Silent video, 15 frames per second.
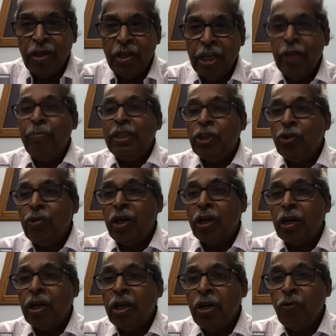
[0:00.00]
It means you
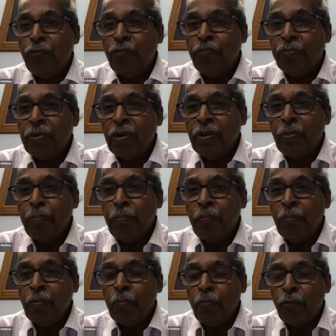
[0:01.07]
are
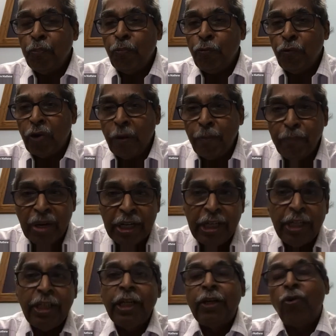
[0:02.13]

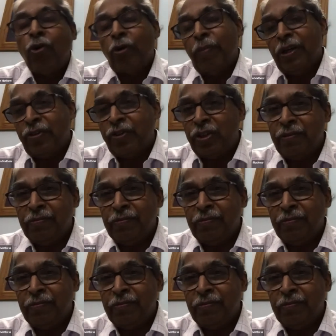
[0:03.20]
fabricating a document.